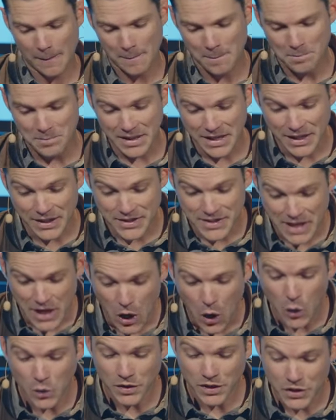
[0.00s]
because they
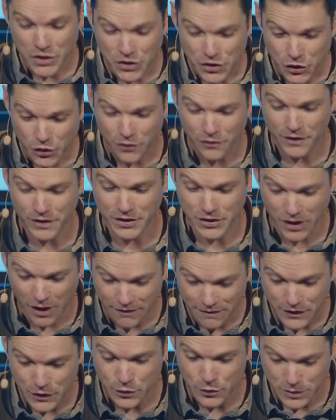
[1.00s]
only surface a
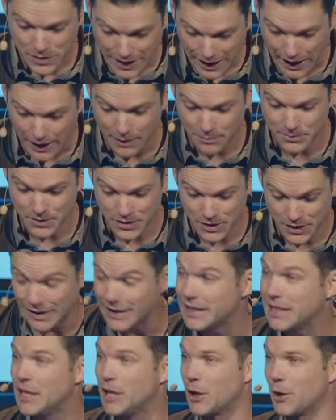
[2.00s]
few times a
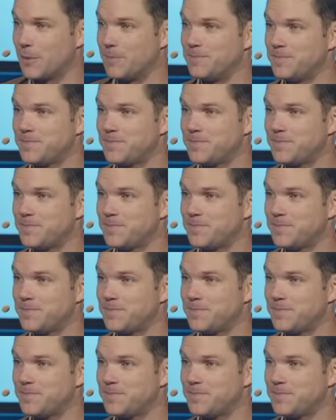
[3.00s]
year.